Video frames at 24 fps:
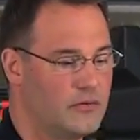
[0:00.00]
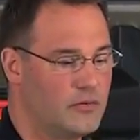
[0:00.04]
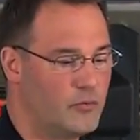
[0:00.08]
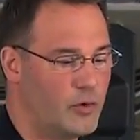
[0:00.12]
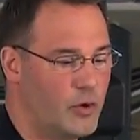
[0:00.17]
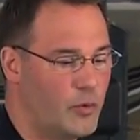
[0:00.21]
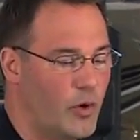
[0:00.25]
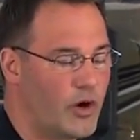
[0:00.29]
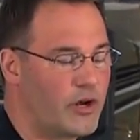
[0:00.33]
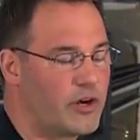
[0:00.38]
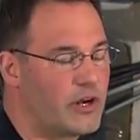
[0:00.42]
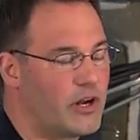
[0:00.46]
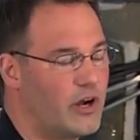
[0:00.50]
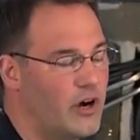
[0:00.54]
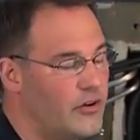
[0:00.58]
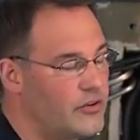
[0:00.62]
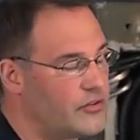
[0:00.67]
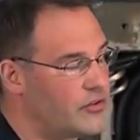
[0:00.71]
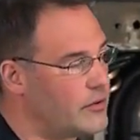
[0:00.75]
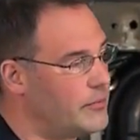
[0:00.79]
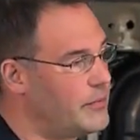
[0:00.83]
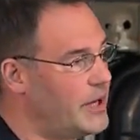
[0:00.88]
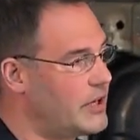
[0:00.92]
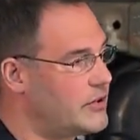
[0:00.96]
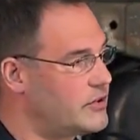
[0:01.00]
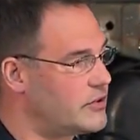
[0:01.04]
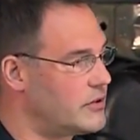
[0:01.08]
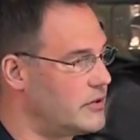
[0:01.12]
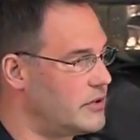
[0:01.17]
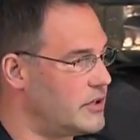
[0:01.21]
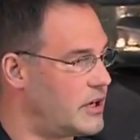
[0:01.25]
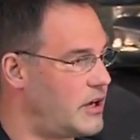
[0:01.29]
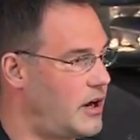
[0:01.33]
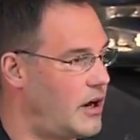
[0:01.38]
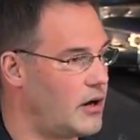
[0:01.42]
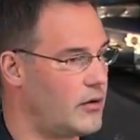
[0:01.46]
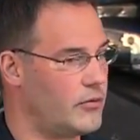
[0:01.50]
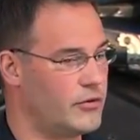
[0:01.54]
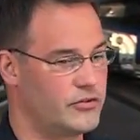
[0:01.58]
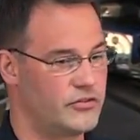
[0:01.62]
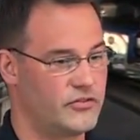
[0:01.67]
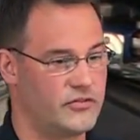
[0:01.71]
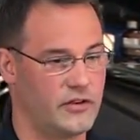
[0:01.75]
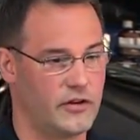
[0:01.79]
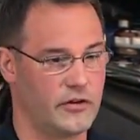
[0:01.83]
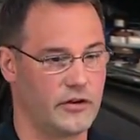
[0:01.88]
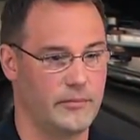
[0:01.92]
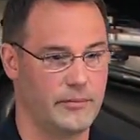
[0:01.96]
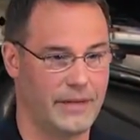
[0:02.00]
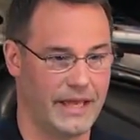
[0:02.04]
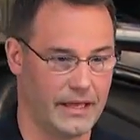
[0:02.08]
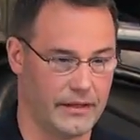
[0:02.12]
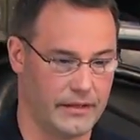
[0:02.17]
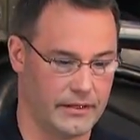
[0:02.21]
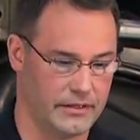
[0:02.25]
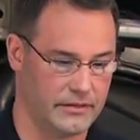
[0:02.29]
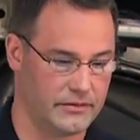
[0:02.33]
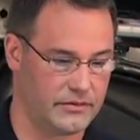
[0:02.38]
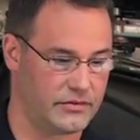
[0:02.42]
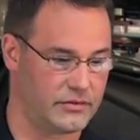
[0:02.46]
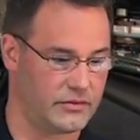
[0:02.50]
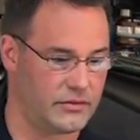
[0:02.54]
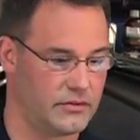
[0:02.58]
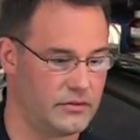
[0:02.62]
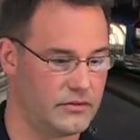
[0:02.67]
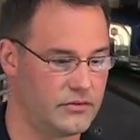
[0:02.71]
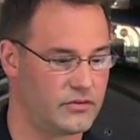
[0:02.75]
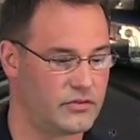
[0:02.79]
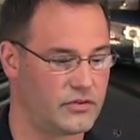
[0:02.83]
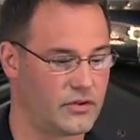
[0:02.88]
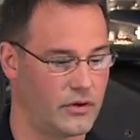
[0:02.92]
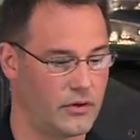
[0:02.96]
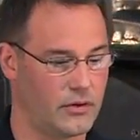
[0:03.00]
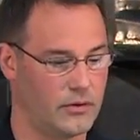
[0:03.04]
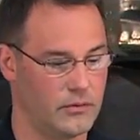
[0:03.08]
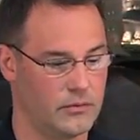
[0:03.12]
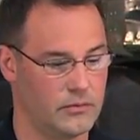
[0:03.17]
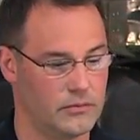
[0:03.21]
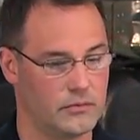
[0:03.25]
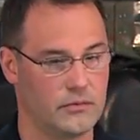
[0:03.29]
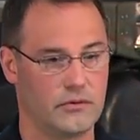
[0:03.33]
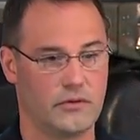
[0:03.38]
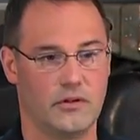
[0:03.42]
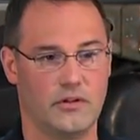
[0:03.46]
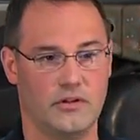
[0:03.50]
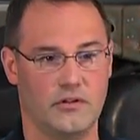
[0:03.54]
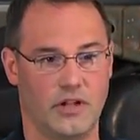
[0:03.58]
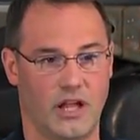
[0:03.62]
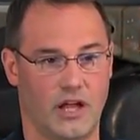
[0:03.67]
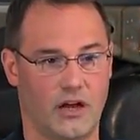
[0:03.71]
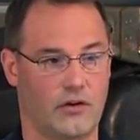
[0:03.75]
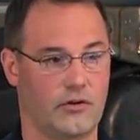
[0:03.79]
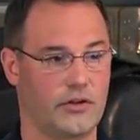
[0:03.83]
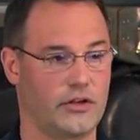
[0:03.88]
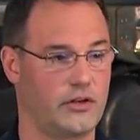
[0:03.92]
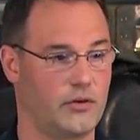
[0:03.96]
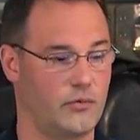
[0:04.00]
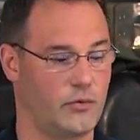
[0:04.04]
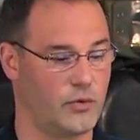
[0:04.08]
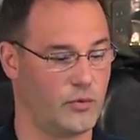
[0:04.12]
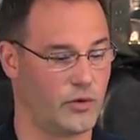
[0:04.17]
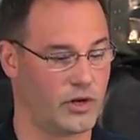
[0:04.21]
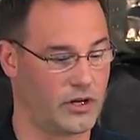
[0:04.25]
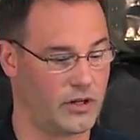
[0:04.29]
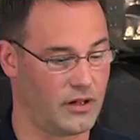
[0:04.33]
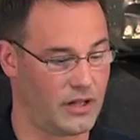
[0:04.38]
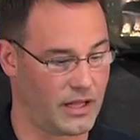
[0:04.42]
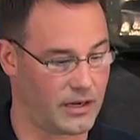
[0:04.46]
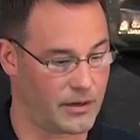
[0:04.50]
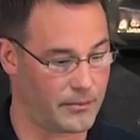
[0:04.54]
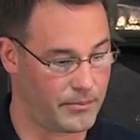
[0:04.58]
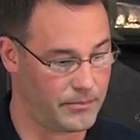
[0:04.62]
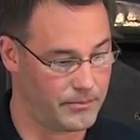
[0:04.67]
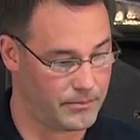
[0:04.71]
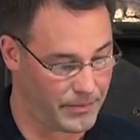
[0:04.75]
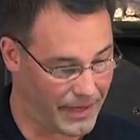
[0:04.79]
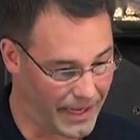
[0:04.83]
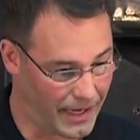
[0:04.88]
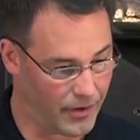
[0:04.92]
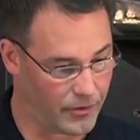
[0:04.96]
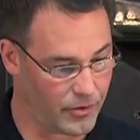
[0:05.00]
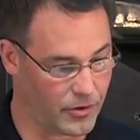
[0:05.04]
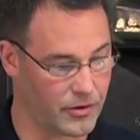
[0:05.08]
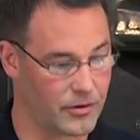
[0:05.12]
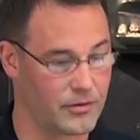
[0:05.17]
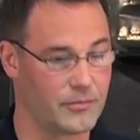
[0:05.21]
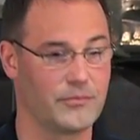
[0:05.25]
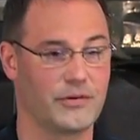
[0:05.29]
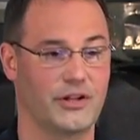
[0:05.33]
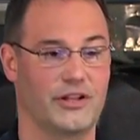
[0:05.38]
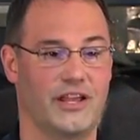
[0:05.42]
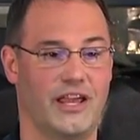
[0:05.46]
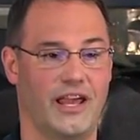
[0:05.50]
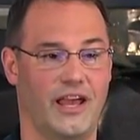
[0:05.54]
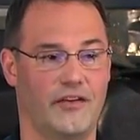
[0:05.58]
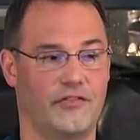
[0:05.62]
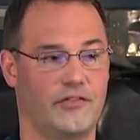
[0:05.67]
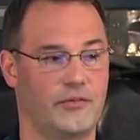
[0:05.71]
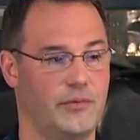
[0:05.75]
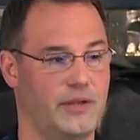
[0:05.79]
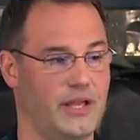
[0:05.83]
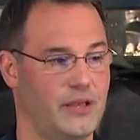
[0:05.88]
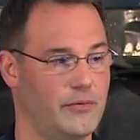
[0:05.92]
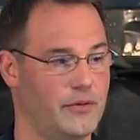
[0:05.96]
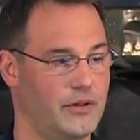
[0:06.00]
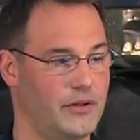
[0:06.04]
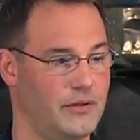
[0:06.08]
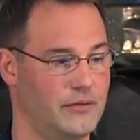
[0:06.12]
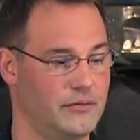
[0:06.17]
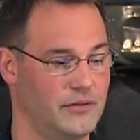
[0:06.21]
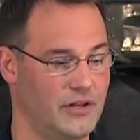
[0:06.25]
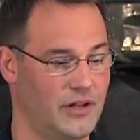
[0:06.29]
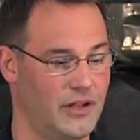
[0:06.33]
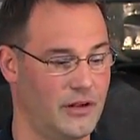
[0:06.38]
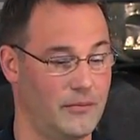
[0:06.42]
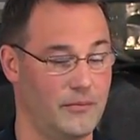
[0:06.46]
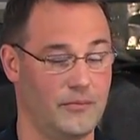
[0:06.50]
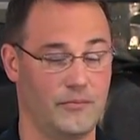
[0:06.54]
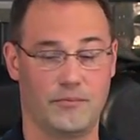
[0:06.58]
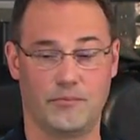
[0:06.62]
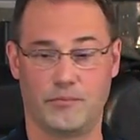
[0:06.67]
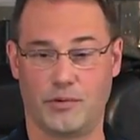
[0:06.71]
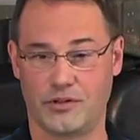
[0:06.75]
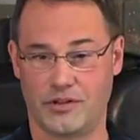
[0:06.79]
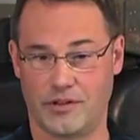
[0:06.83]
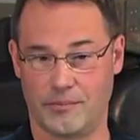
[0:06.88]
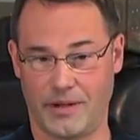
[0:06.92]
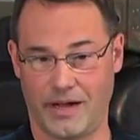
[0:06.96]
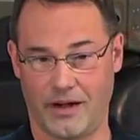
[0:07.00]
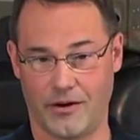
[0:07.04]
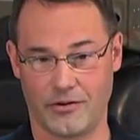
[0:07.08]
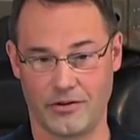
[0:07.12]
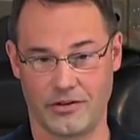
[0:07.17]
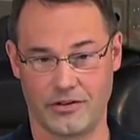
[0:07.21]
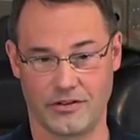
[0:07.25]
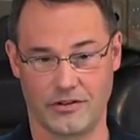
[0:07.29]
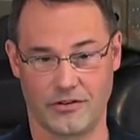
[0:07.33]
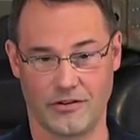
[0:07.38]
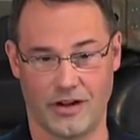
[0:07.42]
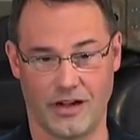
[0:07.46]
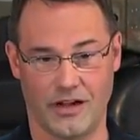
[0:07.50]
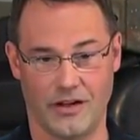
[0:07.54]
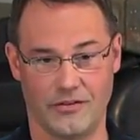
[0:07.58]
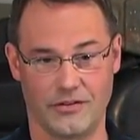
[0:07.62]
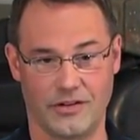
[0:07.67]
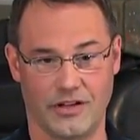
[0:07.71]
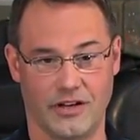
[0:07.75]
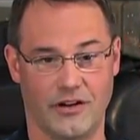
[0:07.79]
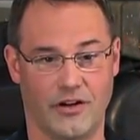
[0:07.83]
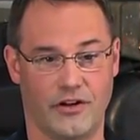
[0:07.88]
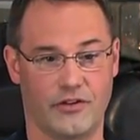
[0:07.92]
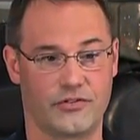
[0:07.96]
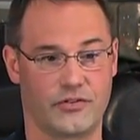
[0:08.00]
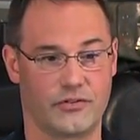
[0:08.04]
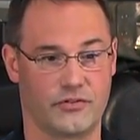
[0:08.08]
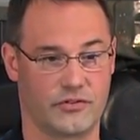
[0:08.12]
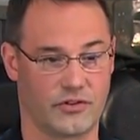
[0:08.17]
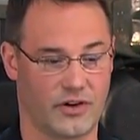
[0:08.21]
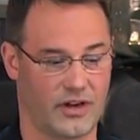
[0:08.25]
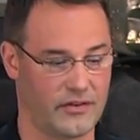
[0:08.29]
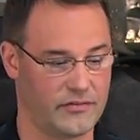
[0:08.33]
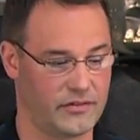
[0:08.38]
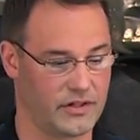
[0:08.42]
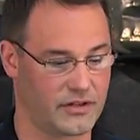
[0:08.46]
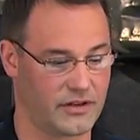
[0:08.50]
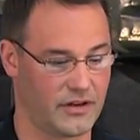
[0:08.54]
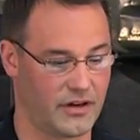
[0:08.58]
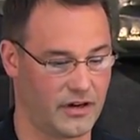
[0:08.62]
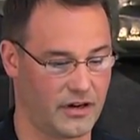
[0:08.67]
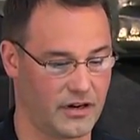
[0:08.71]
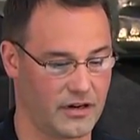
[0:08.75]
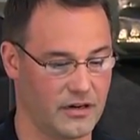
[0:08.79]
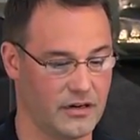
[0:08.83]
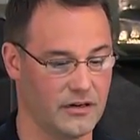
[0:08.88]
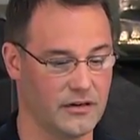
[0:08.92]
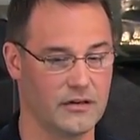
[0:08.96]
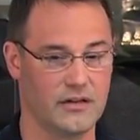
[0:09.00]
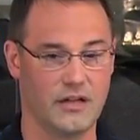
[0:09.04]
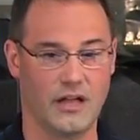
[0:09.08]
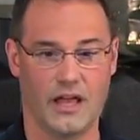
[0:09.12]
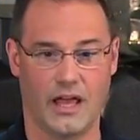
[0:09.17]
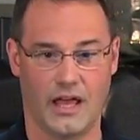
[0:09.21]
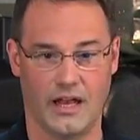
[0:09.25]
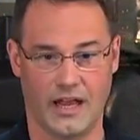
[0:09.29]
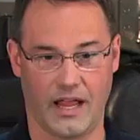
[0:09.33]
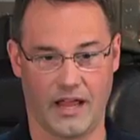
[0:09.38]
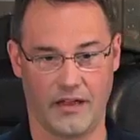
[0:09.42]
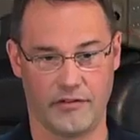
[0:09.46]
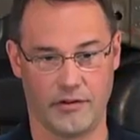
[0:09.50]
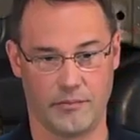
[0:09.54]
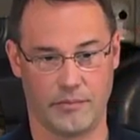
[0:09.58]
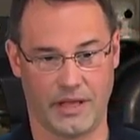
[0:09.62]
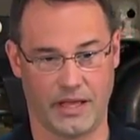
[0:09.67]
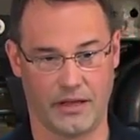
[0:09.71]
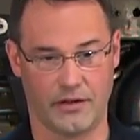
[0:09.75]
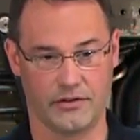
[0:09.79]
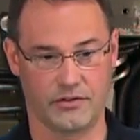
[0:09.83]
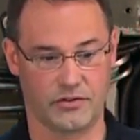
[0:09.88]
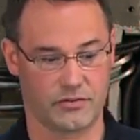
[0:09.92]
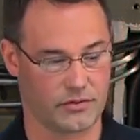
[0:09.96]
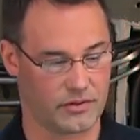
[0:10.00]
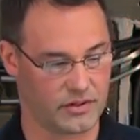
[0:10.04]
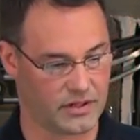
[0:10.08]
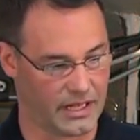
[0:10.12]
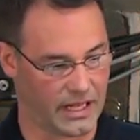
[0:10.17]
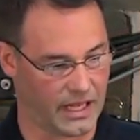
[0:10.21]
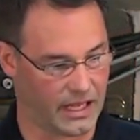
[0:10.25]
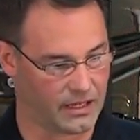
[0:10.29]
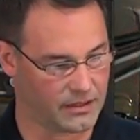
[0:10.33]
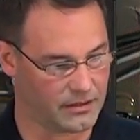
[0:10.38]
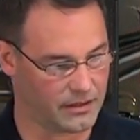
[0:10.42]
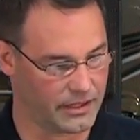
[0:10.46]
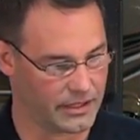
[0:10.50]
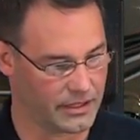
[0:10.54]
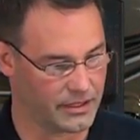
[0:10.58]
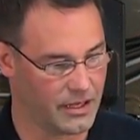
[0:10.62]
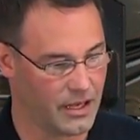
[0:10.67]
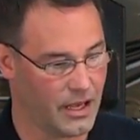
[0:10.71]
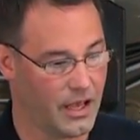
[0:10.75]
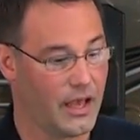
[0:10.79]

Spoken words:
We wanted to also make sure the car was very balanced. So not only did we want a lot of power, but you have to be able to not put the power to the ground and also drive the car and have it balanced with the handling